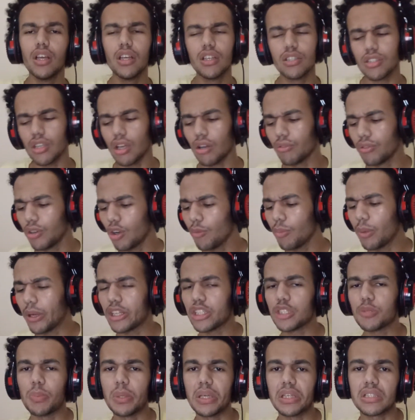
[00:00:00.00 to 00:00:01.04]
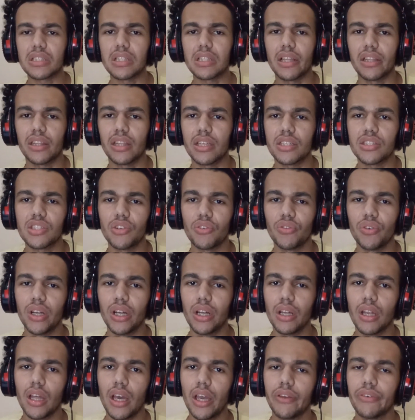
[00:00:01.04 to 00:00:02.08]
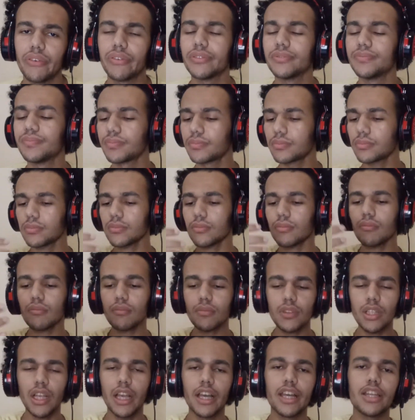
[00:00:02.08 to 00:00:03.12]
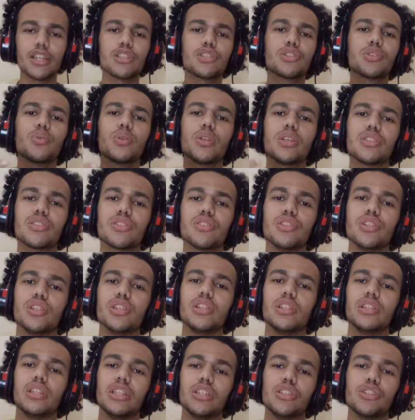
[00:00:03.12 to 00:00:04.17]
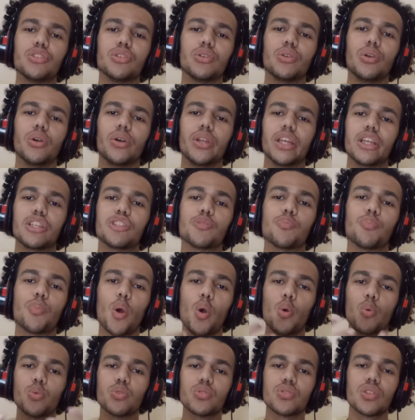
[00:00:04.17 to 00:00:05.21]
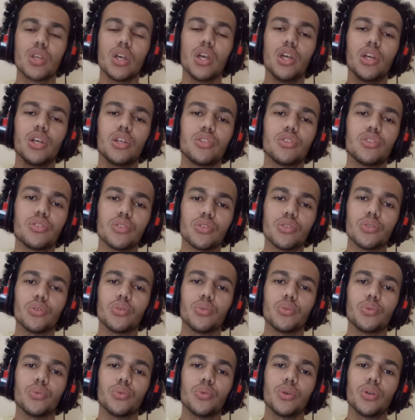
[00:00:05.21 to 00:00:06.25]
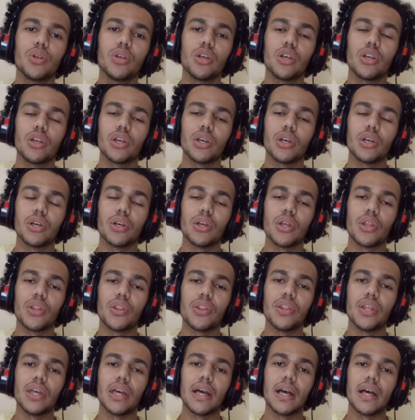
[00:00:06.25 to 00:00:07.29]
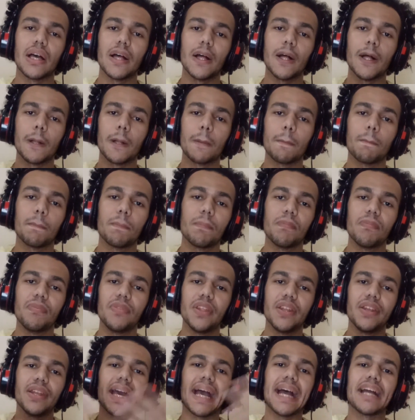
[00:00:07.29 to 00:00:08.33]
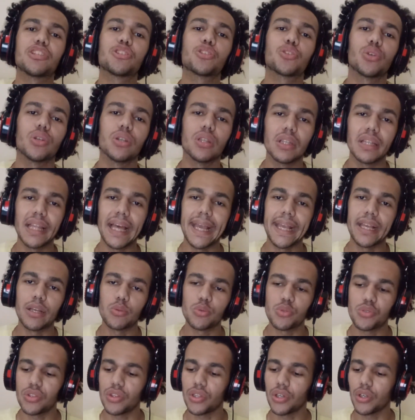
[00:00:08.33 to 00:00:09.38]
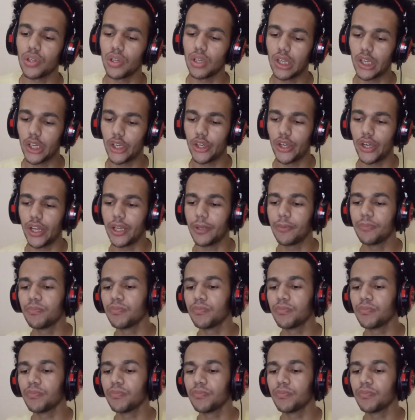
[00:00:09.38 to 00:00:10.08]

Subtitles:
So nobody speaks like this in real life, and the students need to get exposed to the natural language they're learning.